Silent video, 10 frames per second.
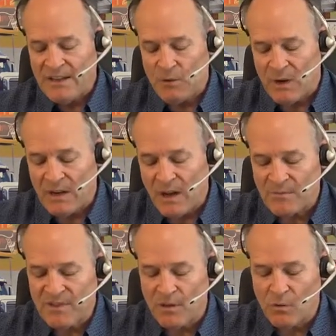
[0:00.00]
So when it
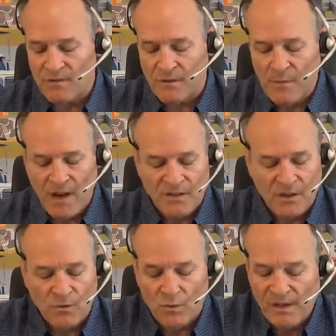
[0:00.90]
comes to new
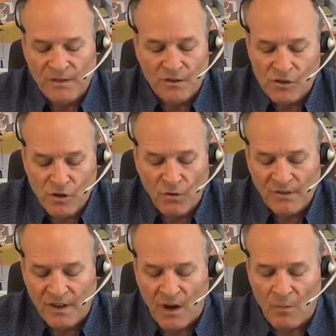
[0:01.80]
information, research shows
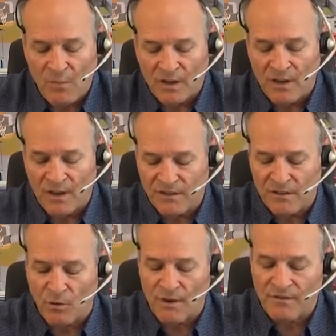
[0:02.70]
that our ability to store